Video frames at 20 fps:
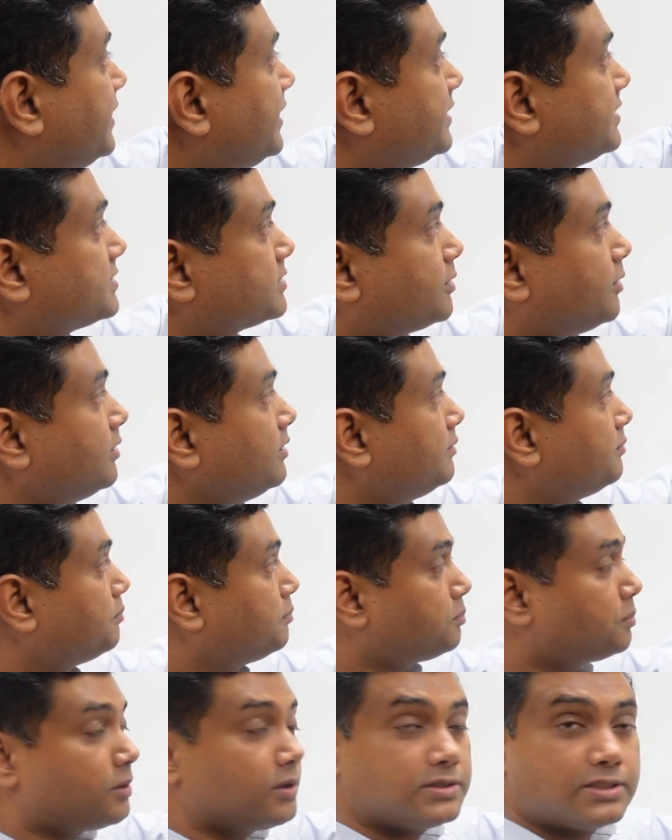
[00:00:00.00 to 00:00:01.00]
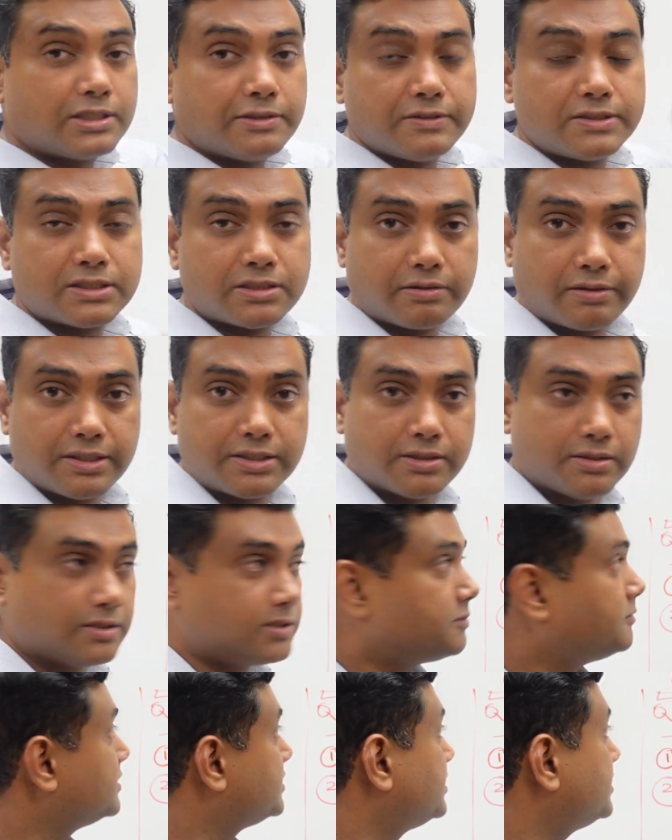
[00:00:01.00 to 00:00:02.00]
it is called positivist
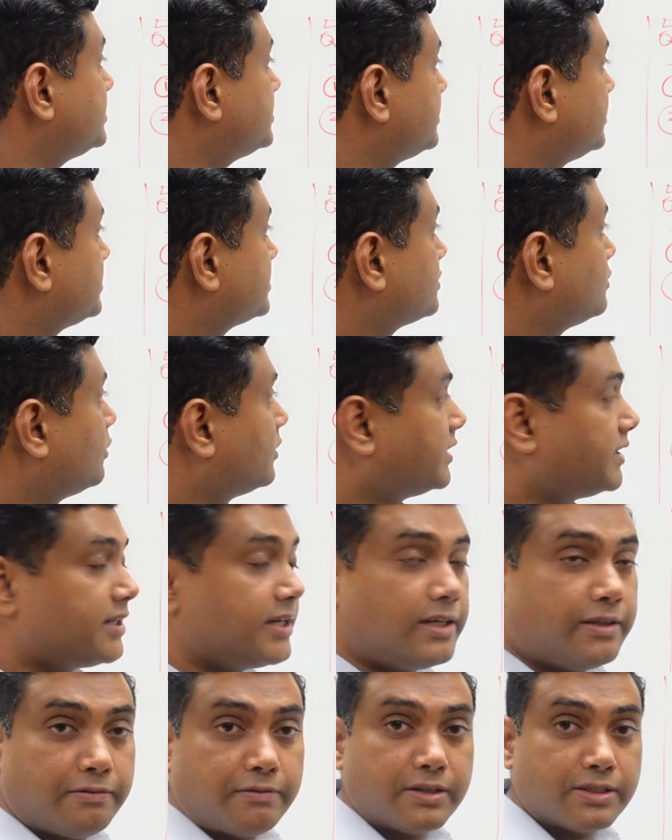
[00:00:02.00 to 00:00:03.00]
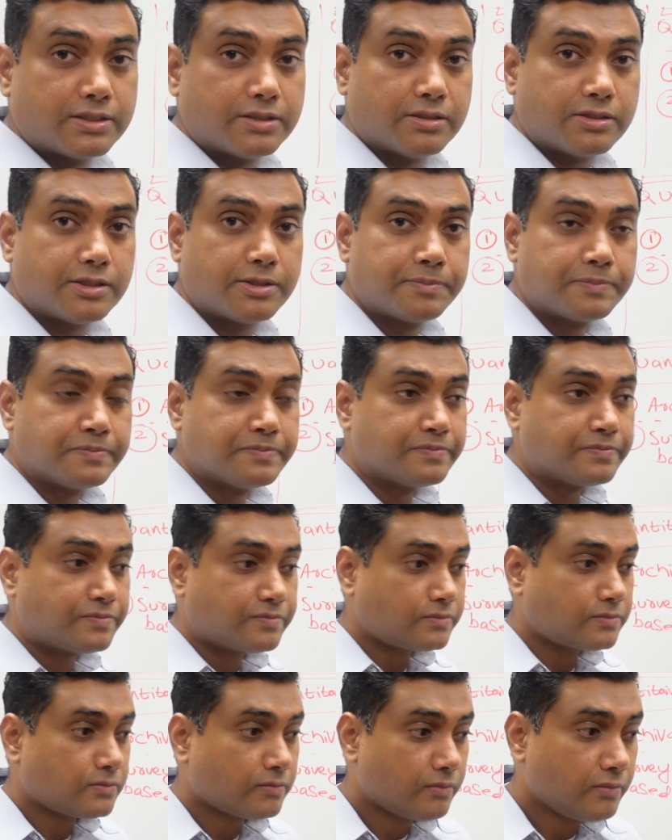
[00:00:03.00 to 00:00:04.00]
research, which is this quantitative research.
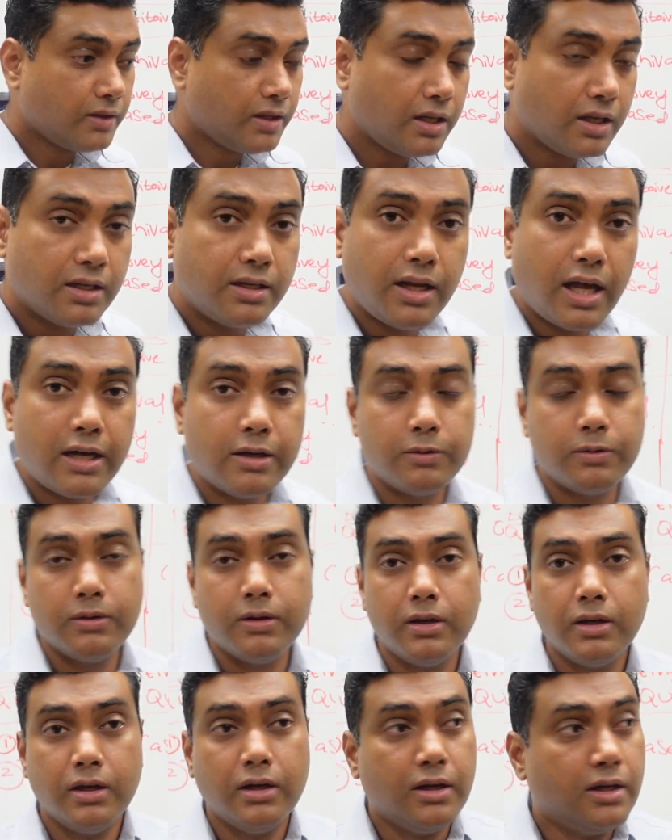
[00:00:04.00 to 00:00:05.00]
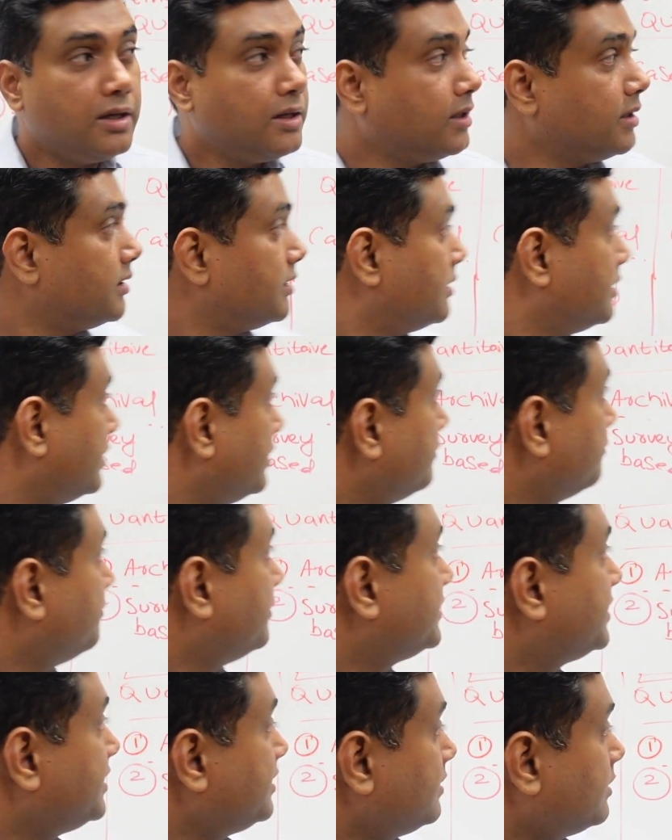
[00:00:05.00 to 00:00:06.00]
Now,
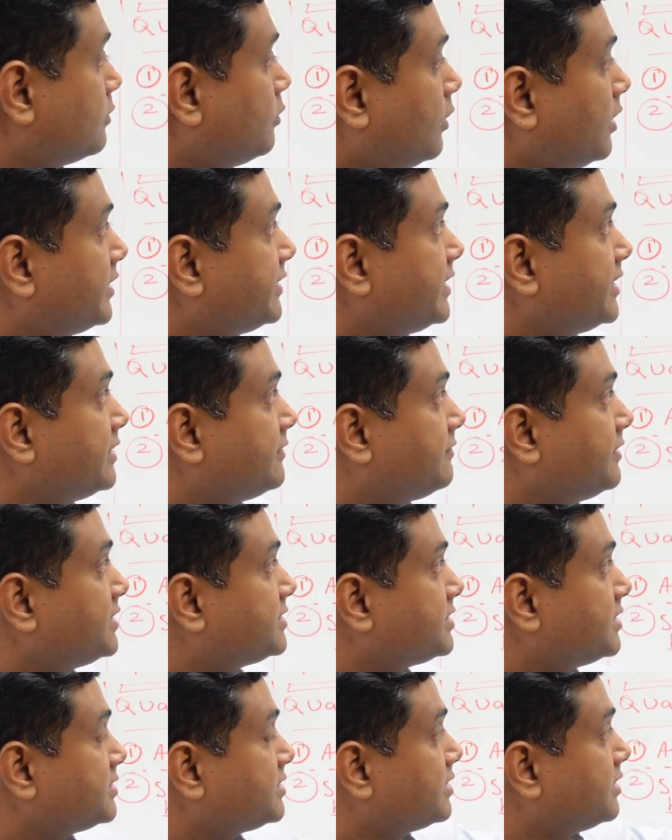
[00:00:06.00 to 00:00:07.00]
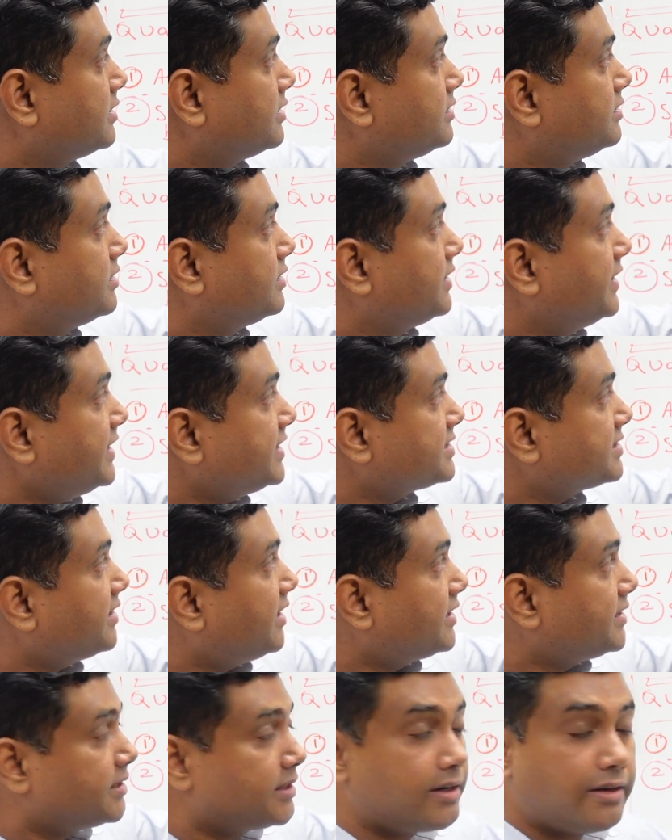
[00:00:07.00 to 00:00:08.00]
within qualitative research, the next
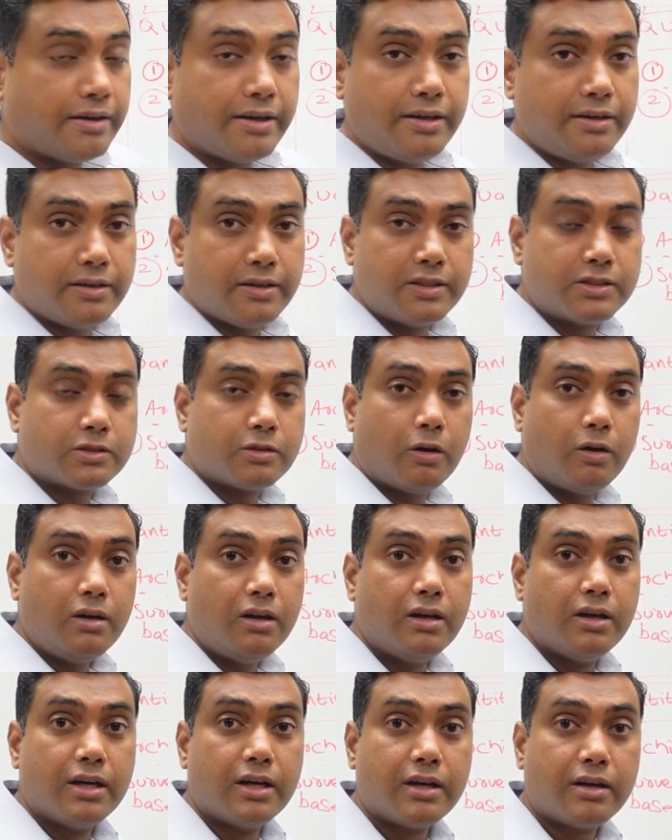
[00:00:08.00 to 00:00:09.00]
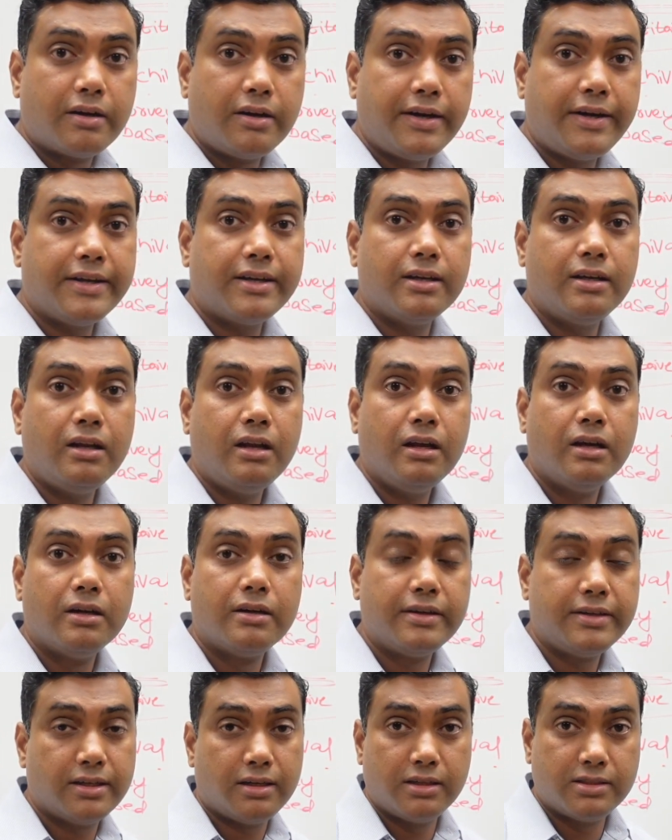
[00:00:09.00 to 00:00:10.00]
category is called critical
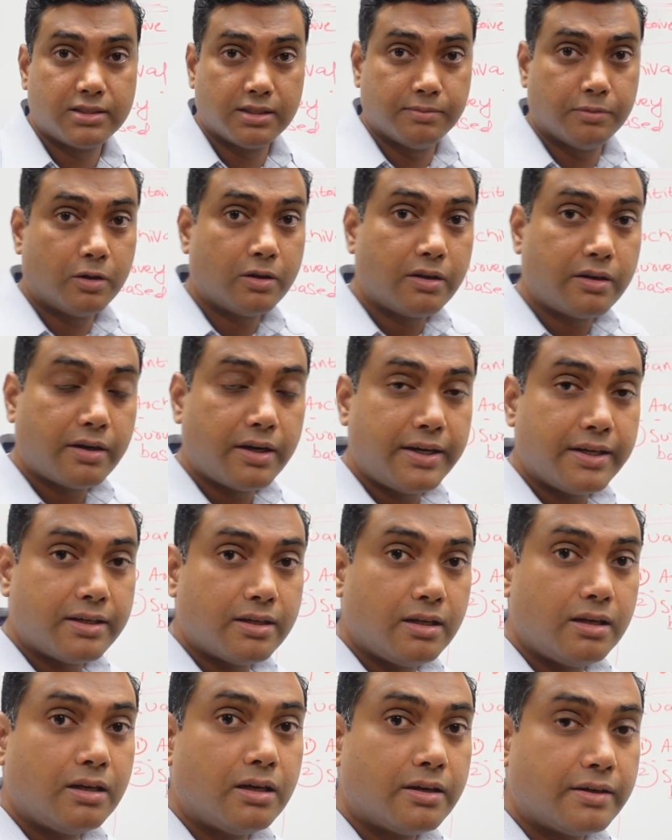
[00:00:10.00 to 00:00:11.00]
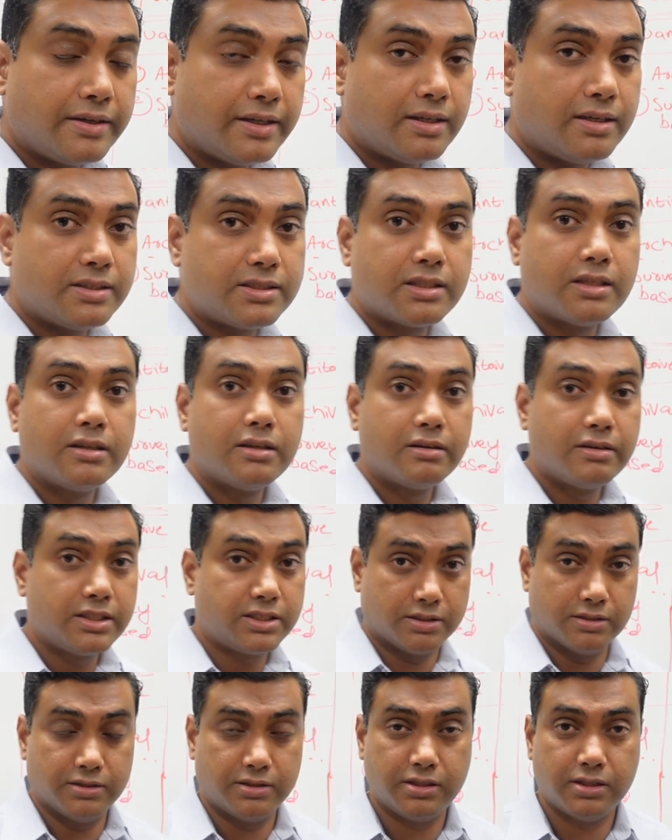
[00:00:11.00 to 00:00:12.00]
realism or critical realist
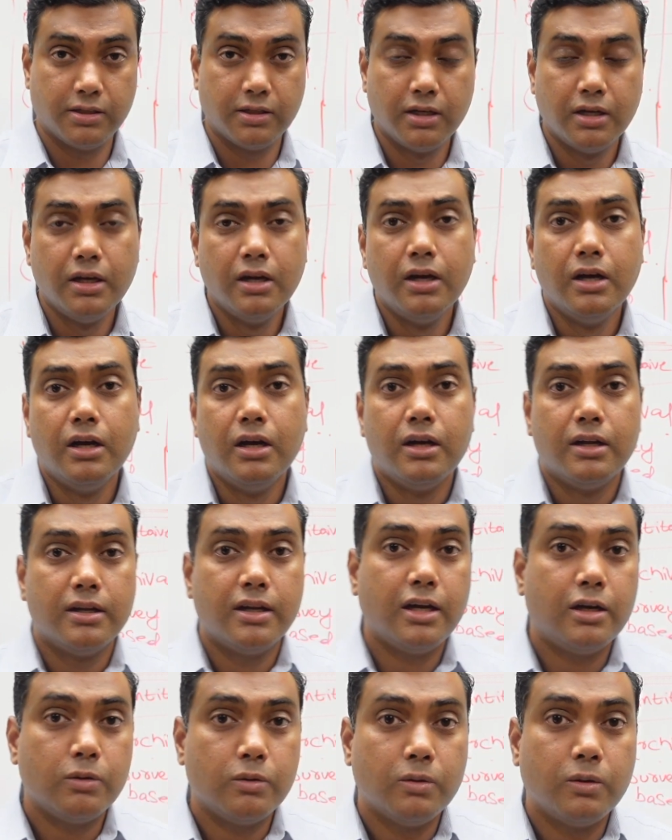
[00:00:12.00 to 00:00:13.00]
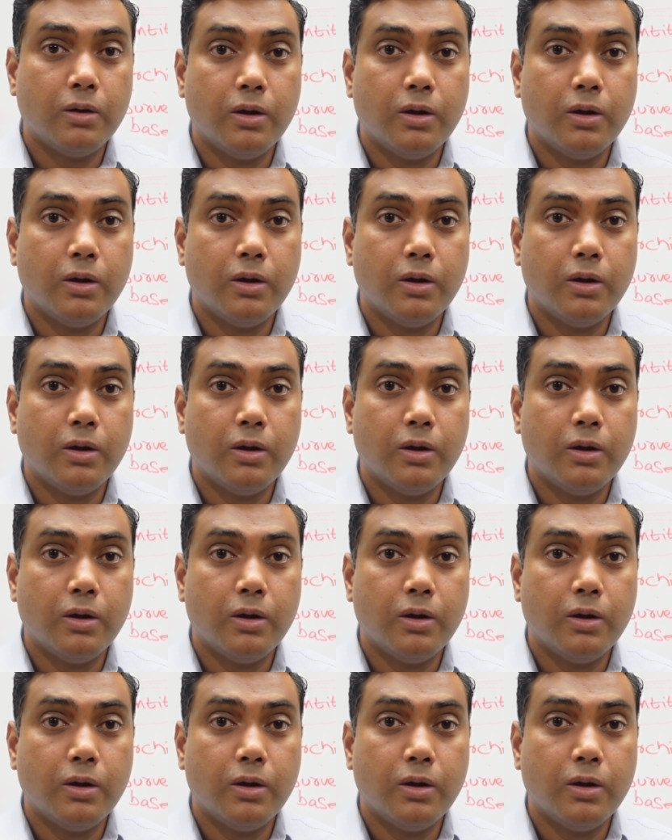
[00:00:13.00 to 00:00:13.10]
research. Now,